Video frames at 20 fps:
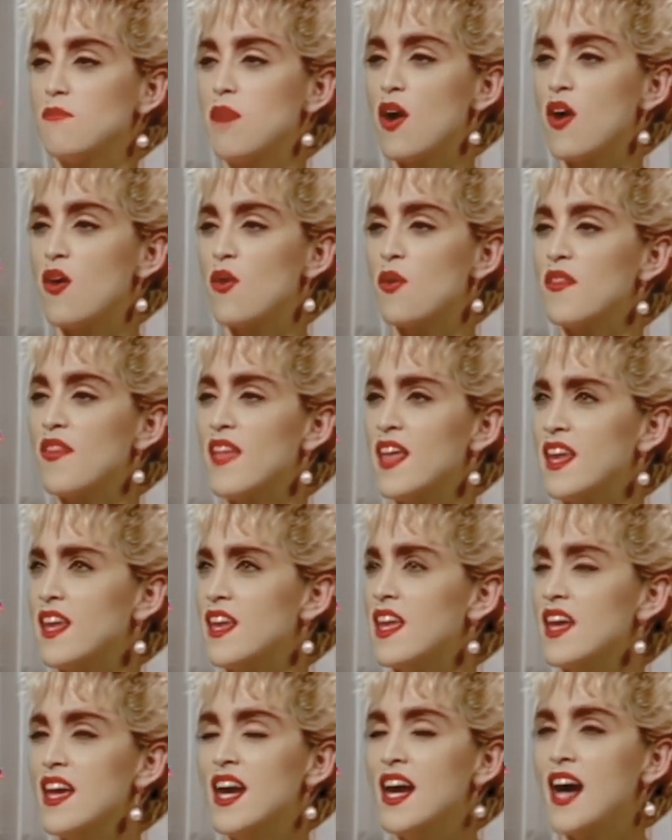tied it around my
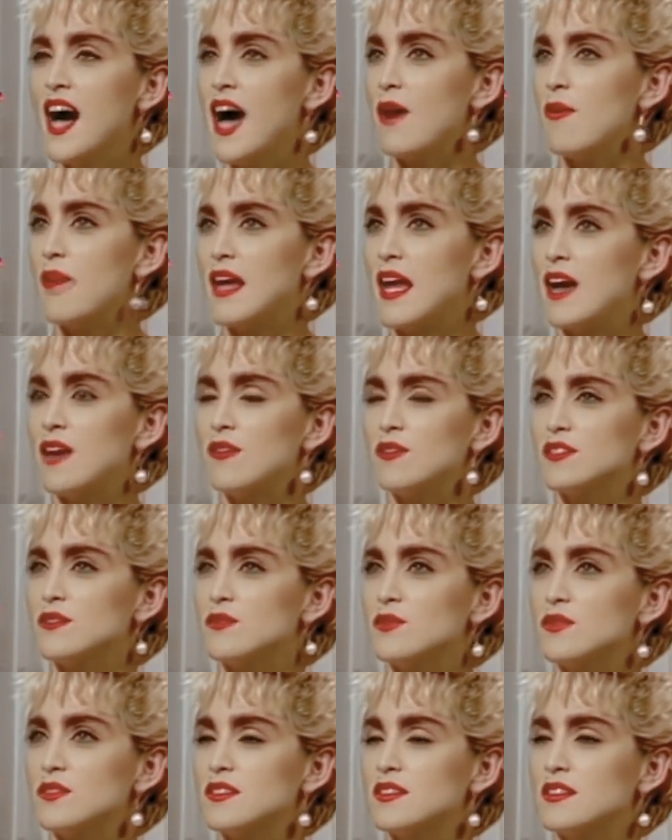head, and it looked
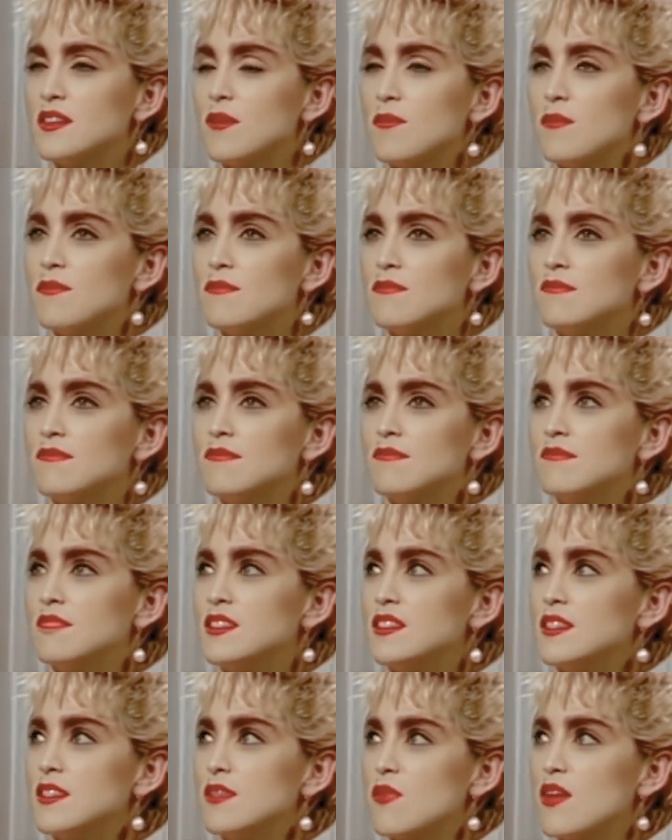sort of like a bow, and
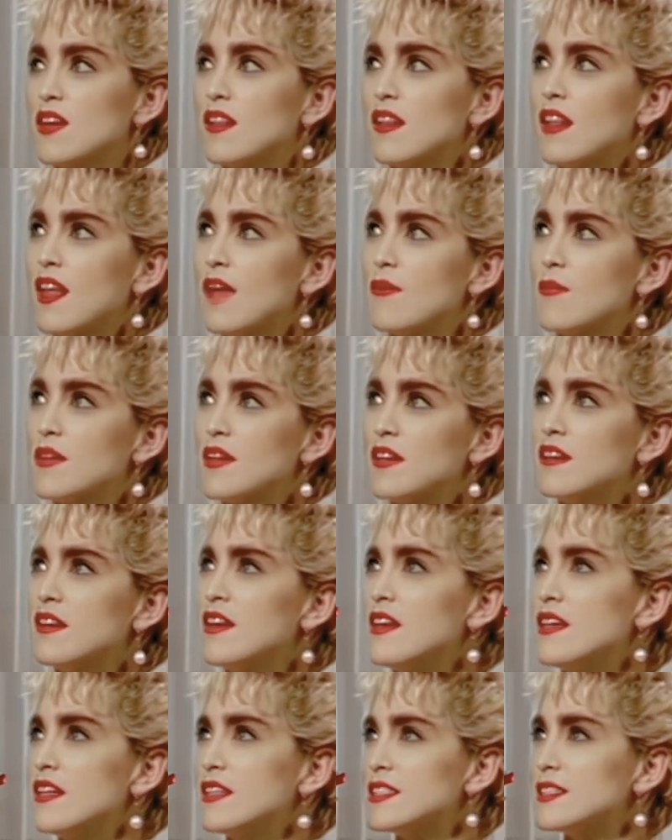then I went out
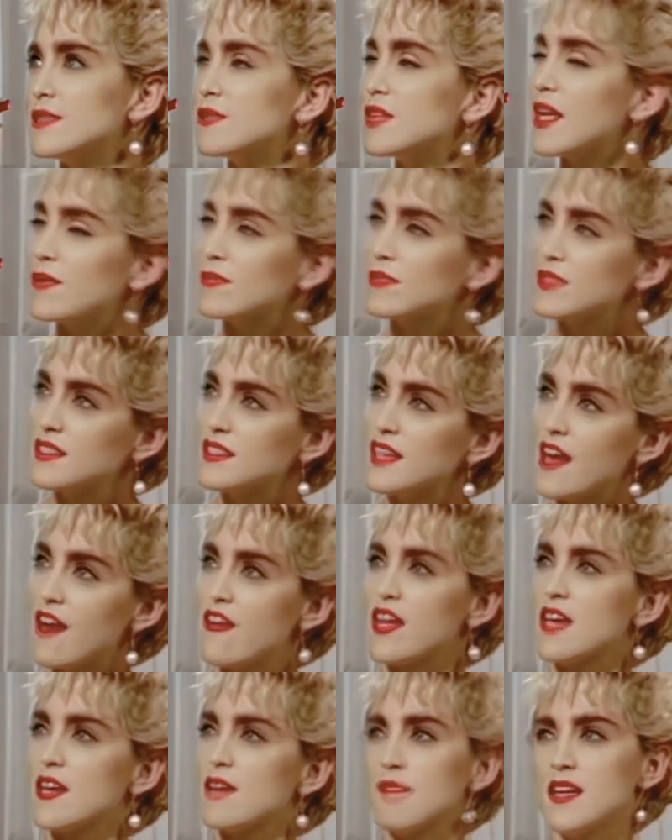to
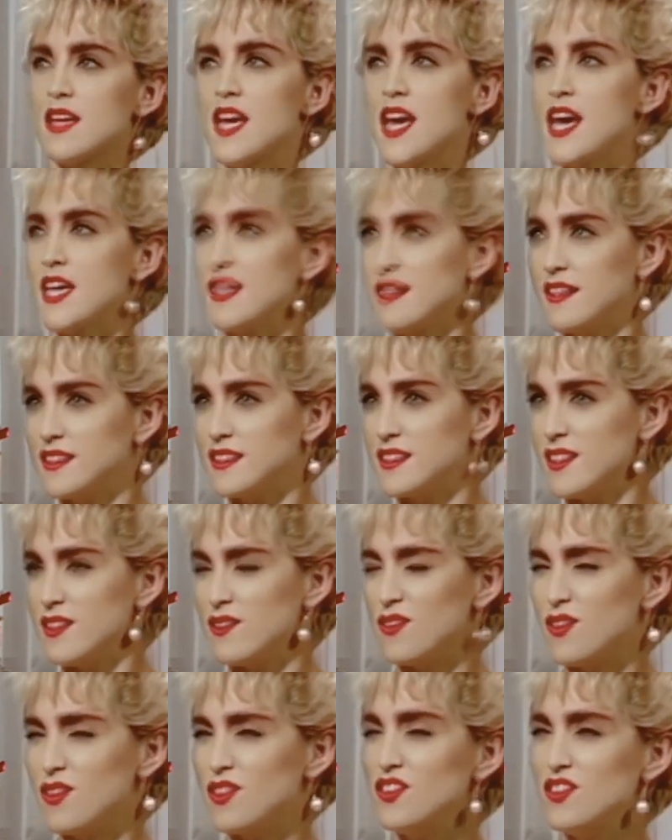some club, and
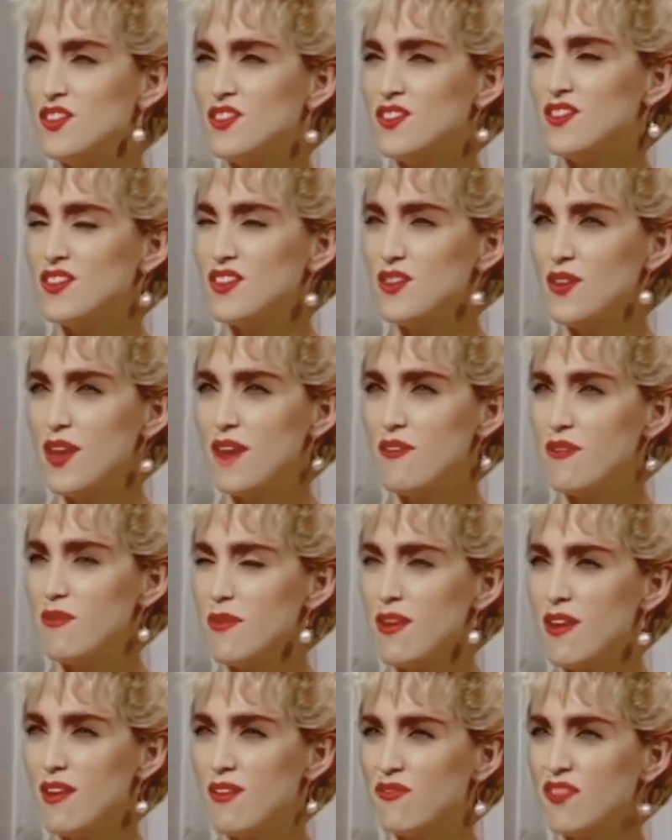someone kept
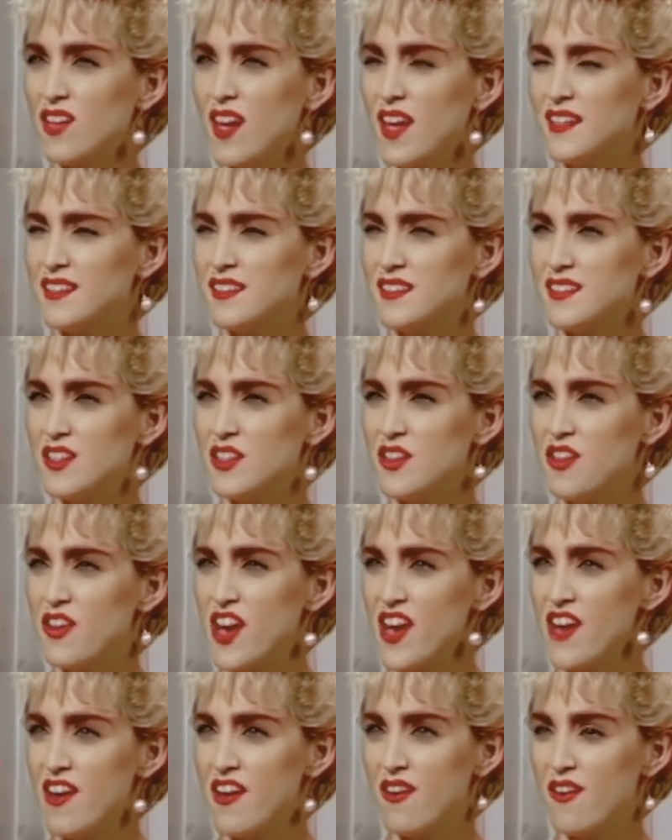staring at my head, and they
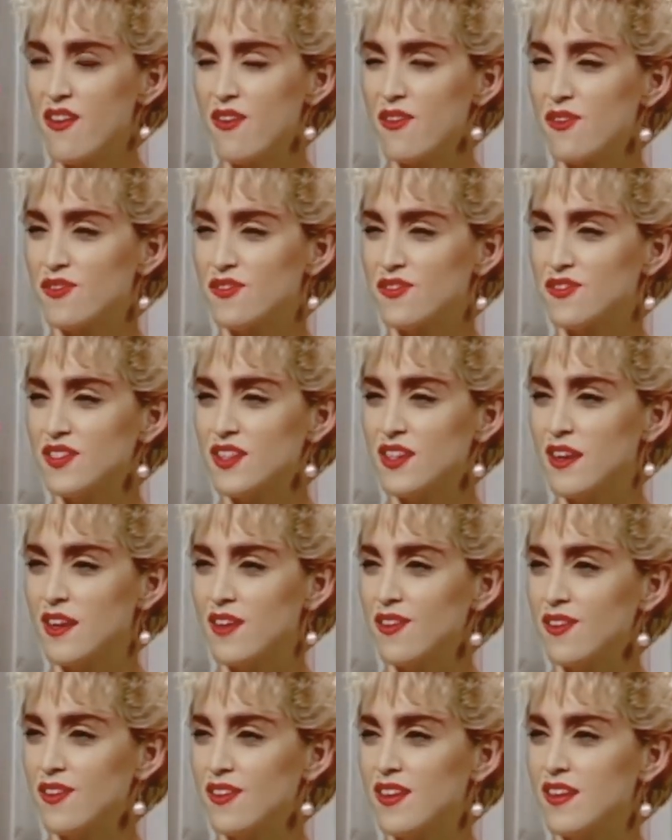said, "Do you have
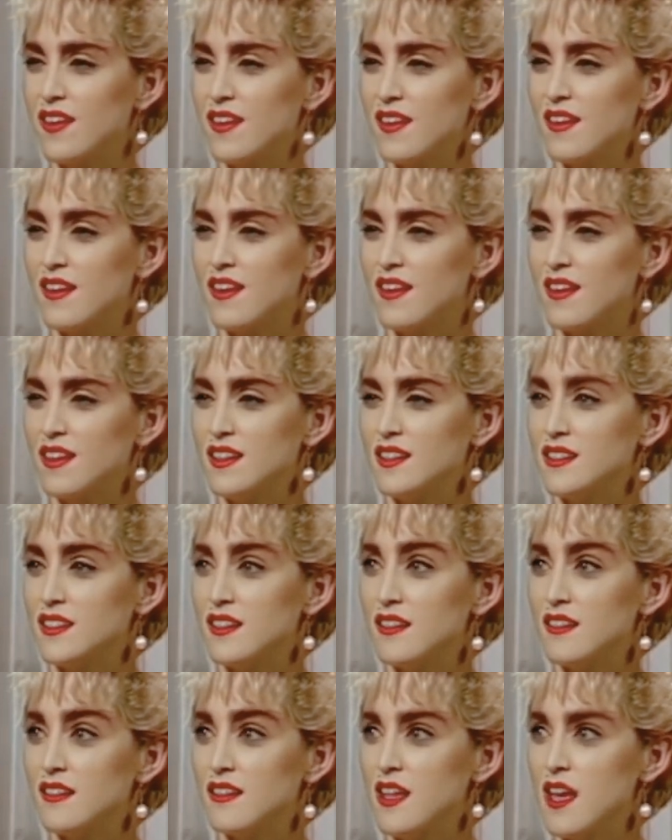a pair of tights in
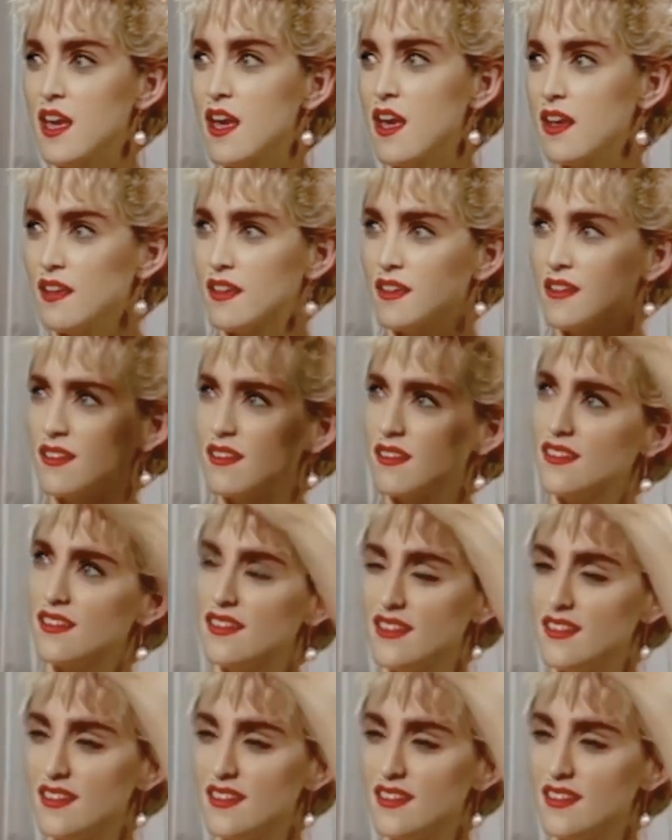your hair?" Or, you